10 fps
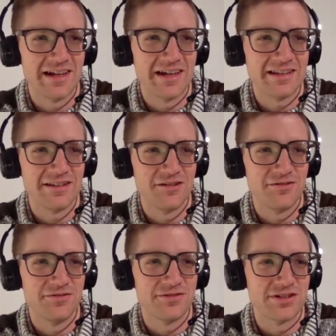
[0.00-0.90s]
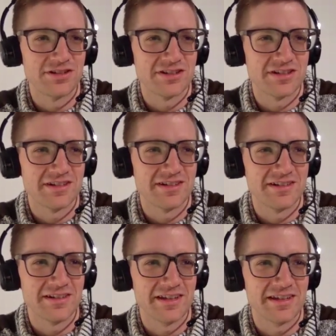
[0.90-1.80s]
I love just
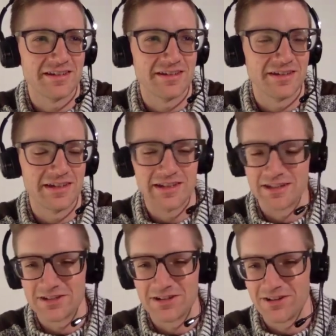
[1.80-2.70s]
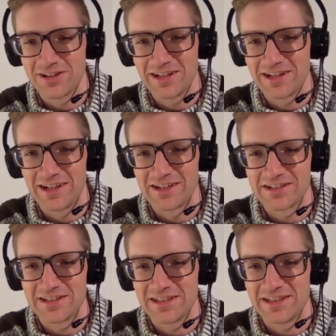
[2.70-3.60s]
like getting started. And
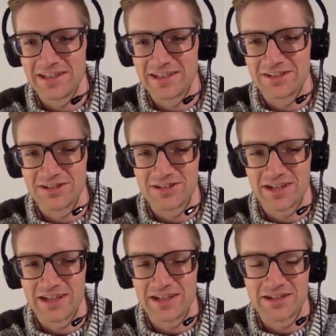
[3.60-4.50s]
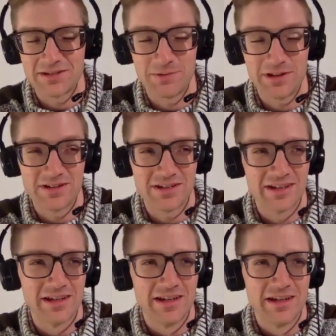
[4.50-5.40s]
honestly, like just, I spend,
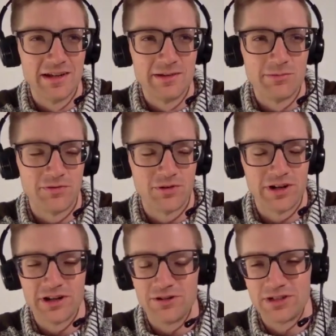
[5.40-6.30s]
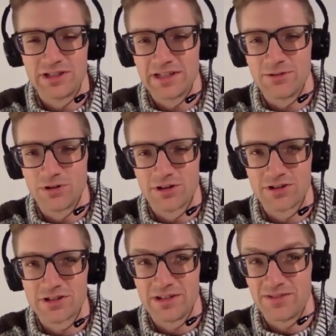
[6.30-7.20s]
before I go into any
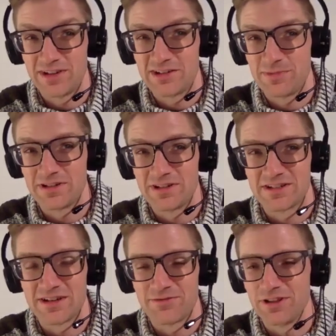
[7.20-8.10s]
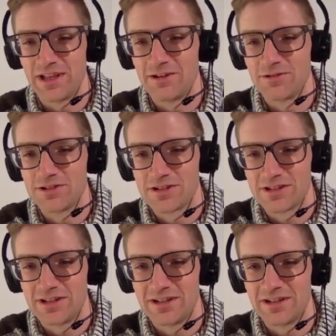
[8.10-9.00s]
work or stuff, I spend several
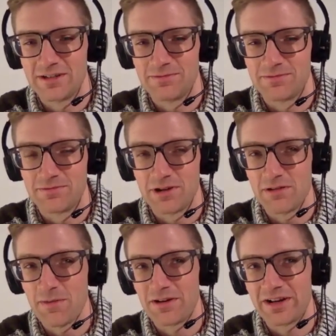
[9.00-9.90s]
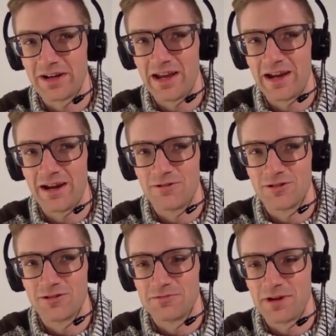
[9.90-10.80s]
hours, probably about an
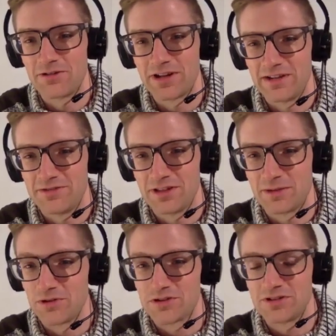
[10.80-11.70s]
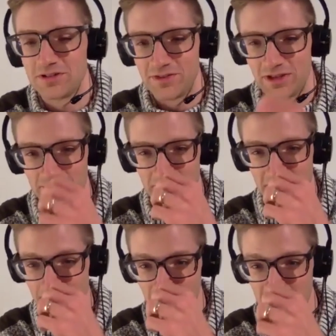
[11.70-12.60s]
hour and a half on like personal
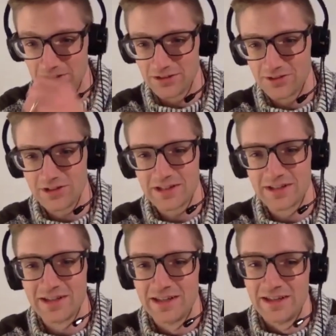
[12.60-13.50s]
development and reading and learning.